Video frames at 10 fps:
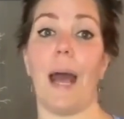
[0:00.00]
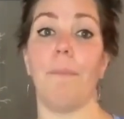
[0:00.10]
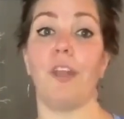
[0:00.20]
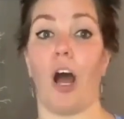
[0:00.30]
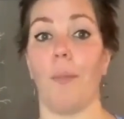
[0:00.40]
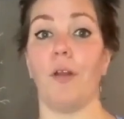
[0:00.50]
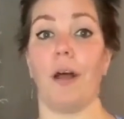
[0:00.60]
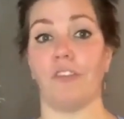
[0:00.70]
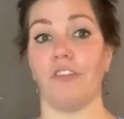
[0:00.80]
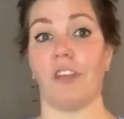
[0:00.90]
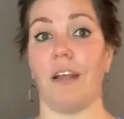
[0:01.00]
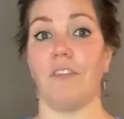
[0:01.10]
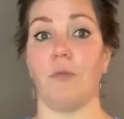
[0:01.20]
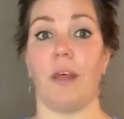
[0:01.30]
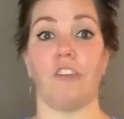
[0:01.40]
abdominal
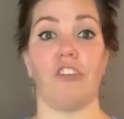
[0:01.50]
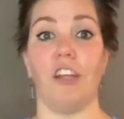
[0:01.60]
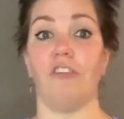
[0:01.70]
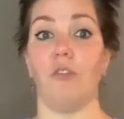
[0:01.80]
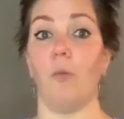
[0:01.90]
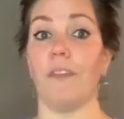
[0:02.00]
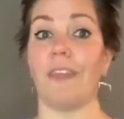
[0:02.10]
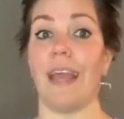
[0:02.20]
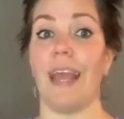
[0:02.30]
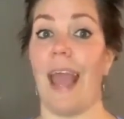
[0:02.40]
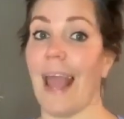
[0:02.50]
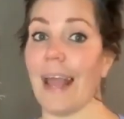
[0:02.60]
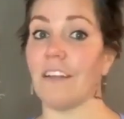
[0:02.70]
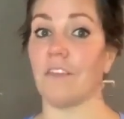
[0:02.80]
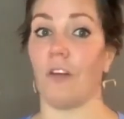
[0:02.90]
exercises without changing what they
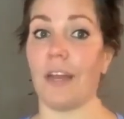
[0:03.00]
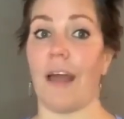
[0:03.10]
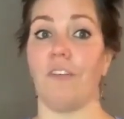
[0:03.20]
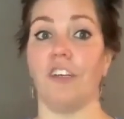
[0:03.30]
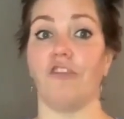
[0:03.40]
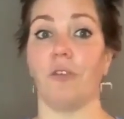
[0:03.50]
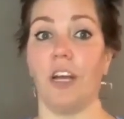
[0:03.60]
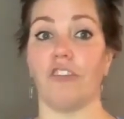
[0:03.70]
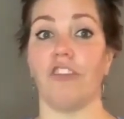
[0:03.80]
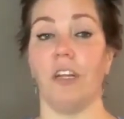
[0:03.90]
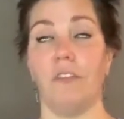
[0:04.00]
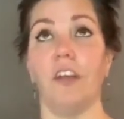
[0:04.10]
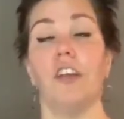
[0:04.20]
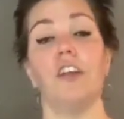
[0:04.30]
ate saw an average reduction of